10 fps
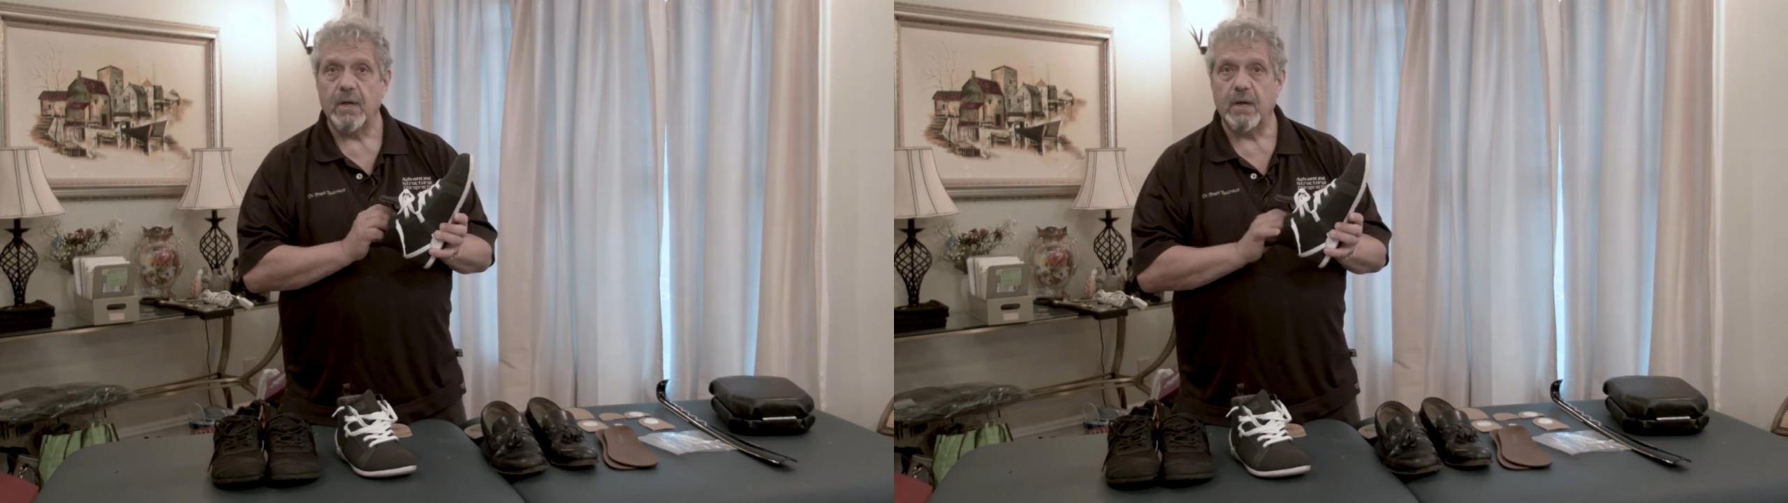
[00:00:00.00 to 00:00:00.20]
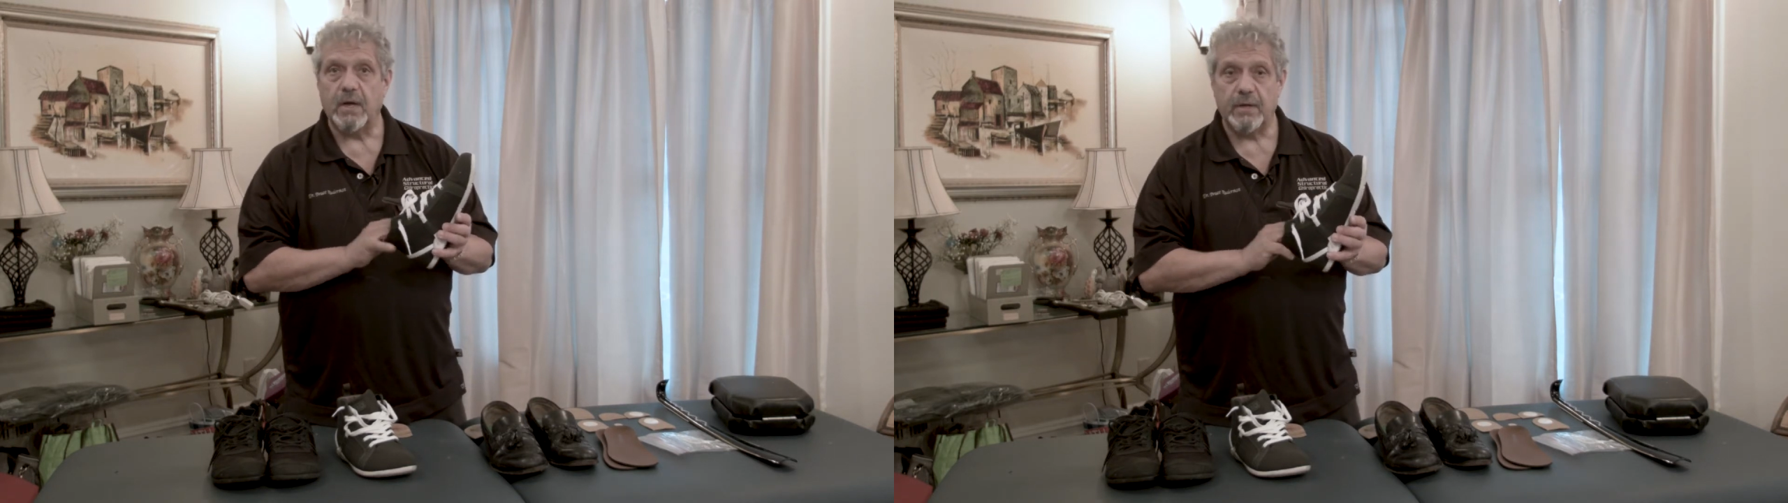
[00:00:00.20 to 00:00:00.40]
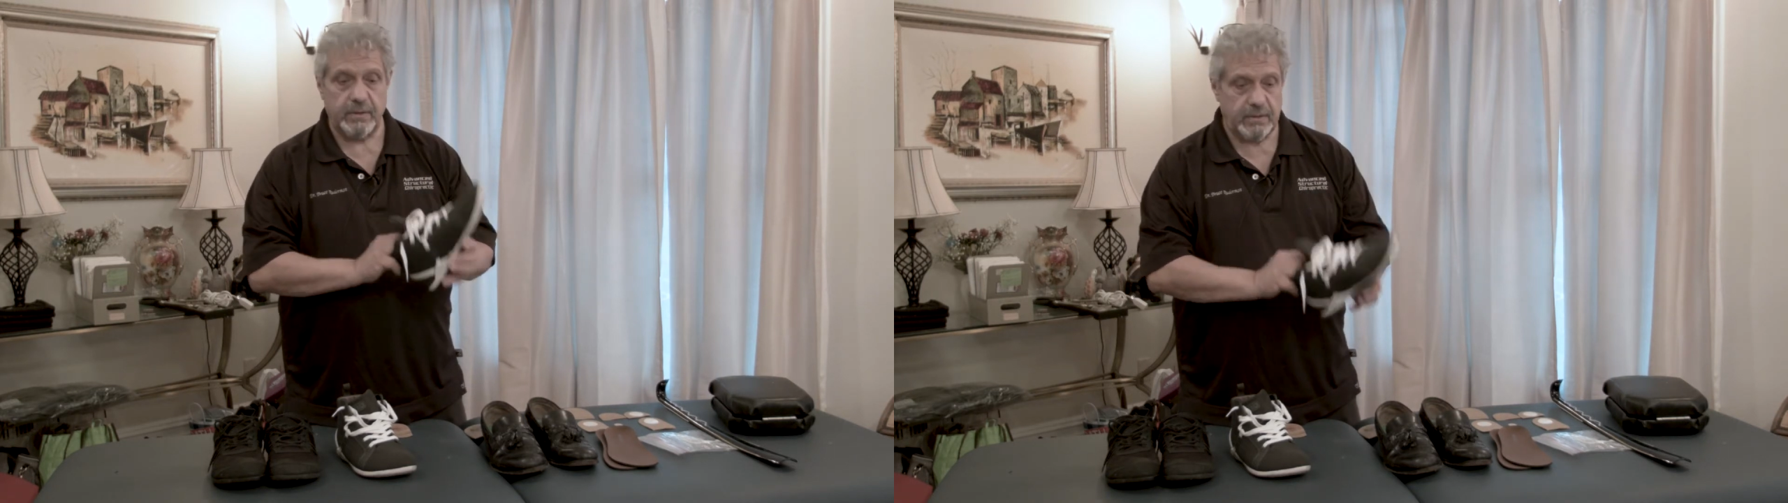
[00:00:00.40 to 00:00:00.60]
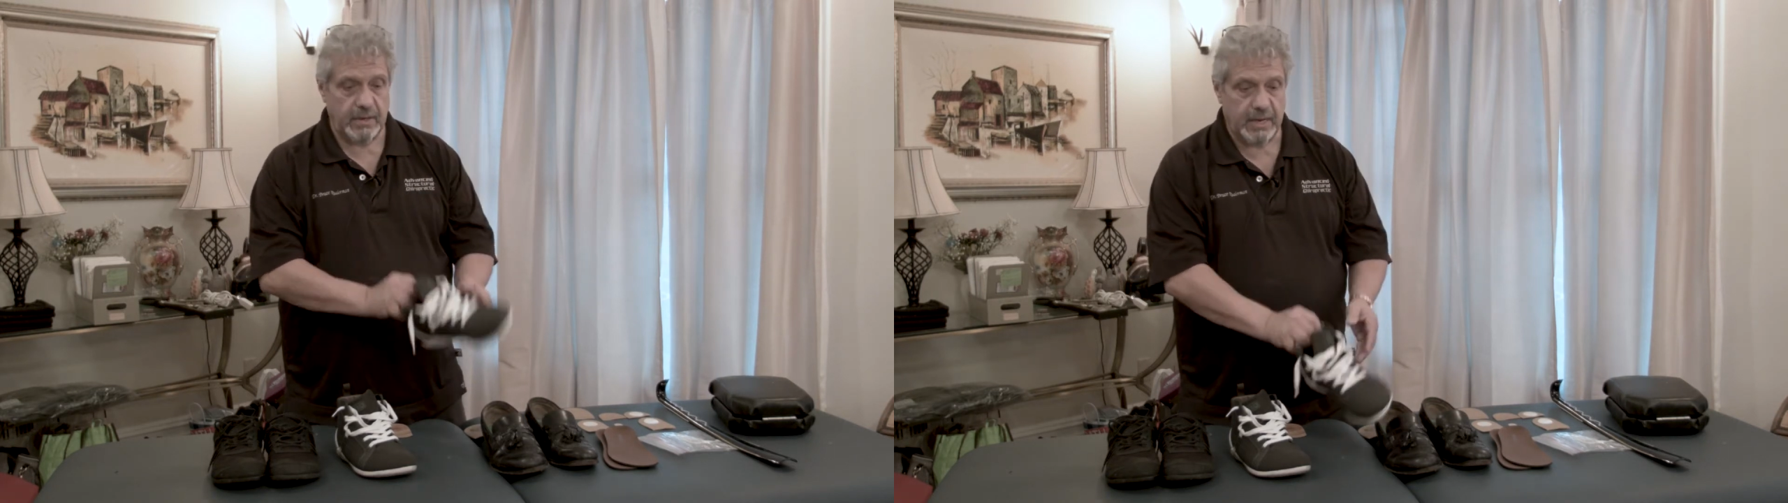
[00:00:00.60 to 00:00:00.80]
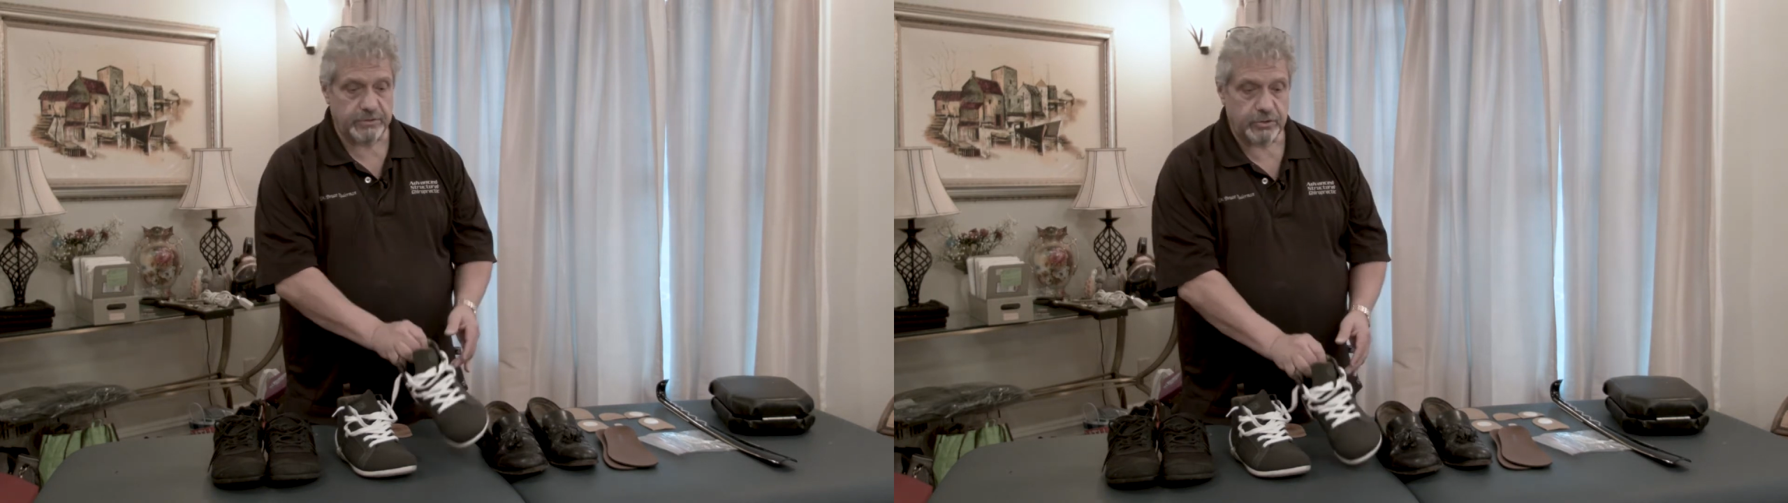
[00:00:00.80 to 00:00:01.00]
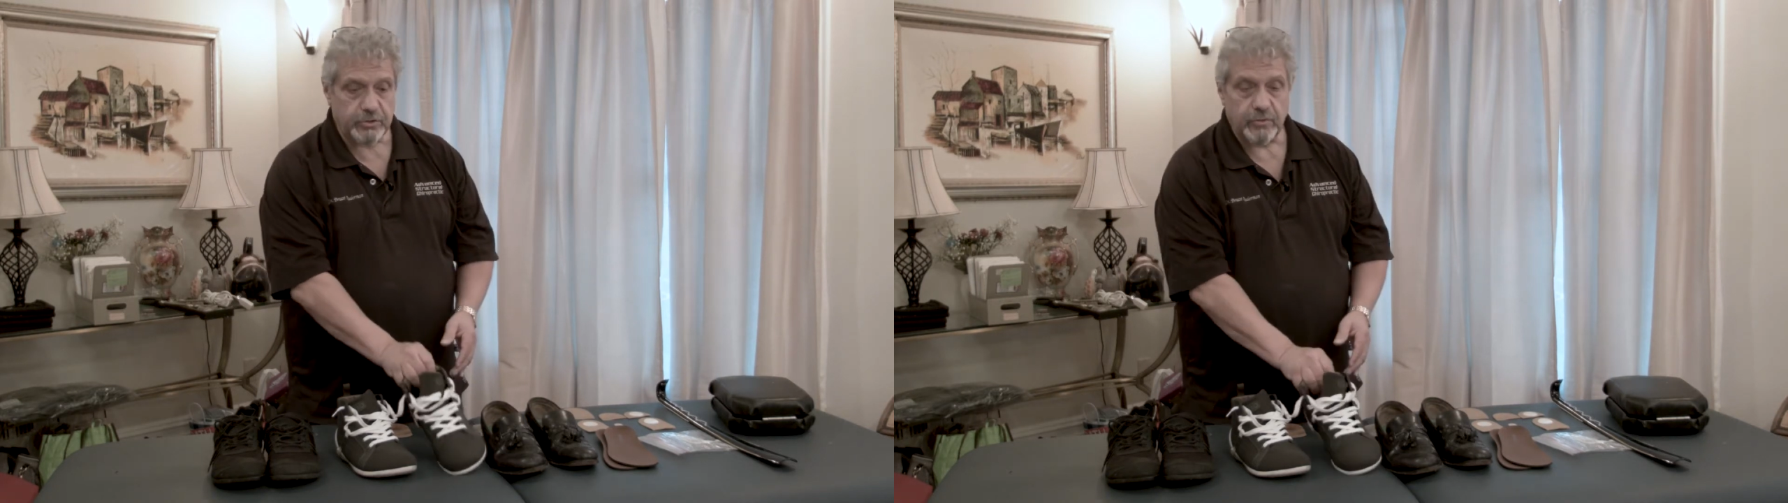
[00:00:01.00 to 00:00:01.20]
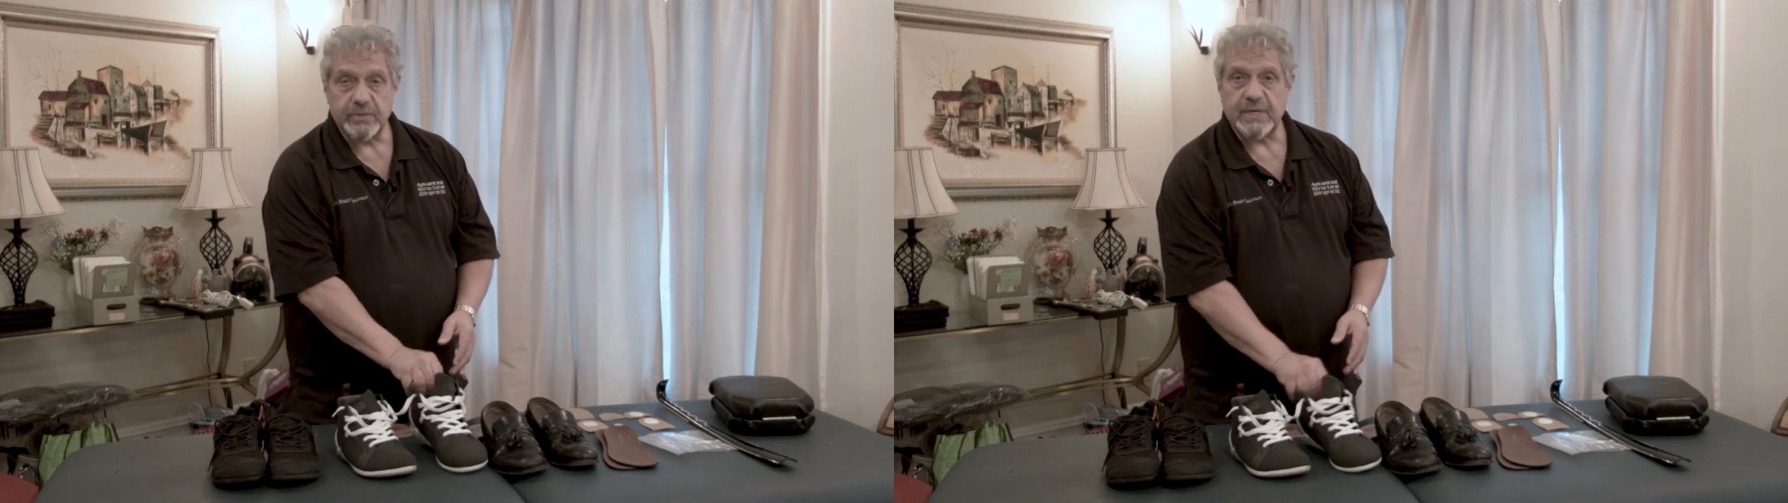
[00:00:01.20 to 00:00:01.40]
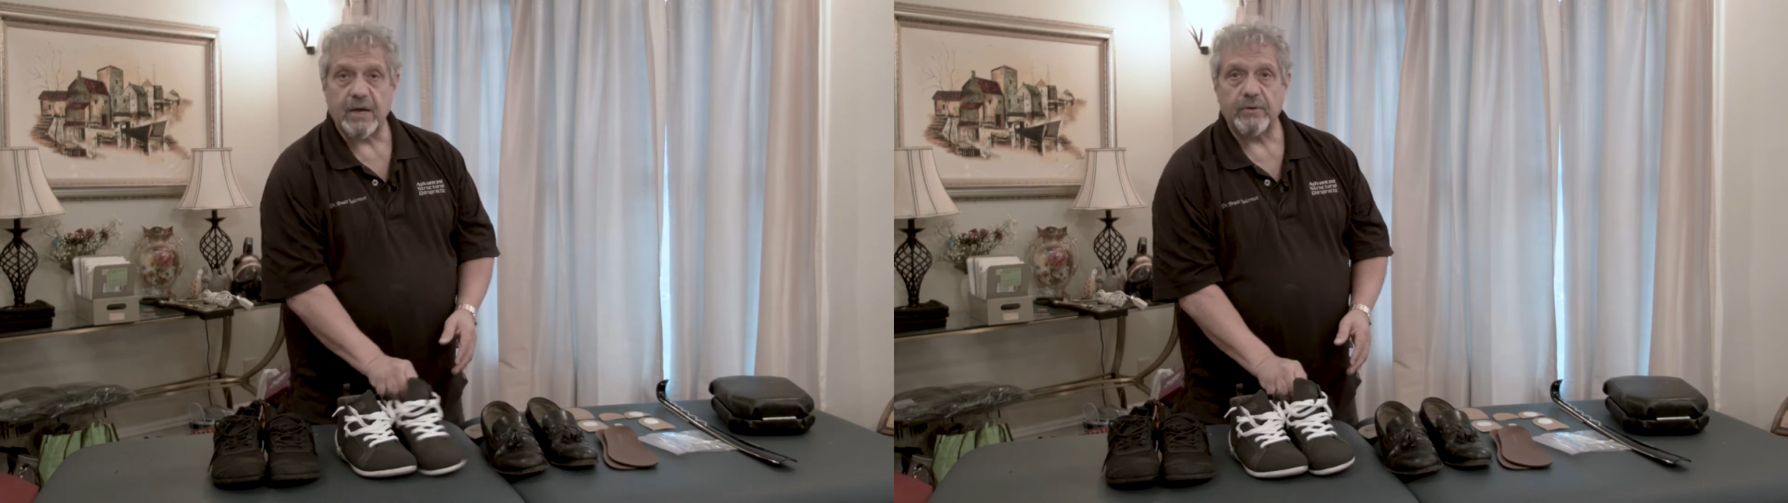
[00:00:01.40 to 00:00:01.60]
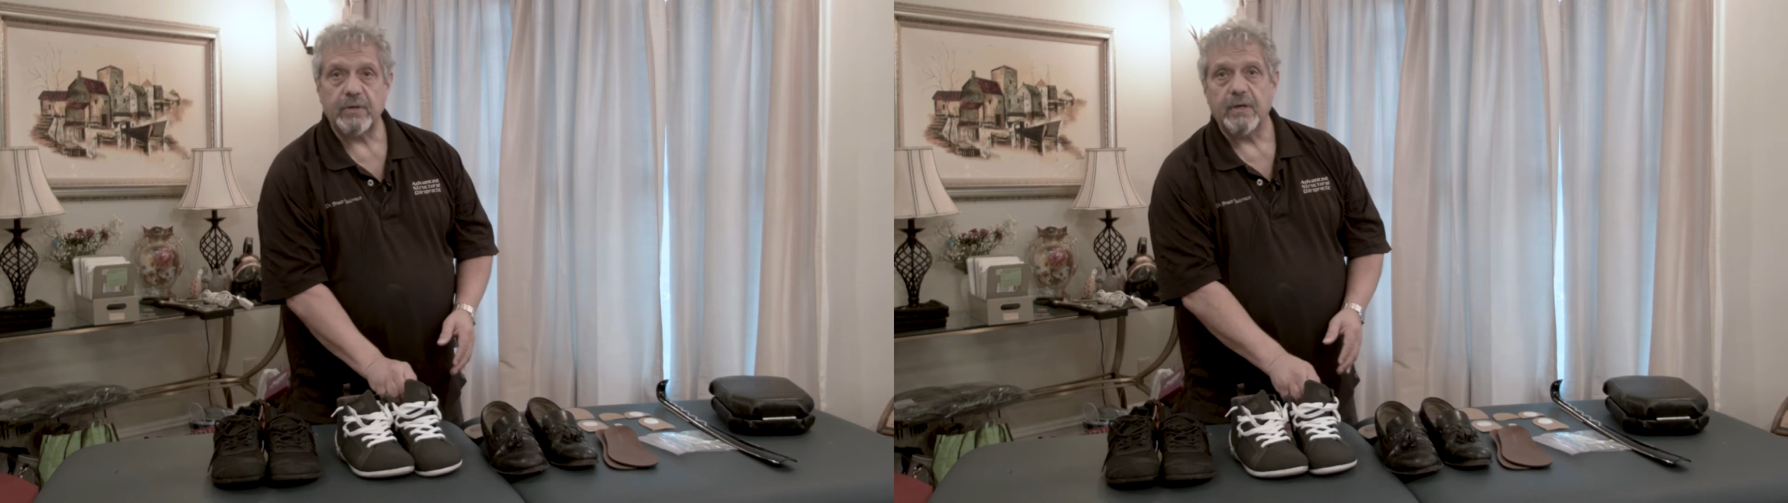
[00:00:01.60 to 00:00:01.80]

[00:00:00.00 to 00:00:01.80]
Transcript: As it turns out,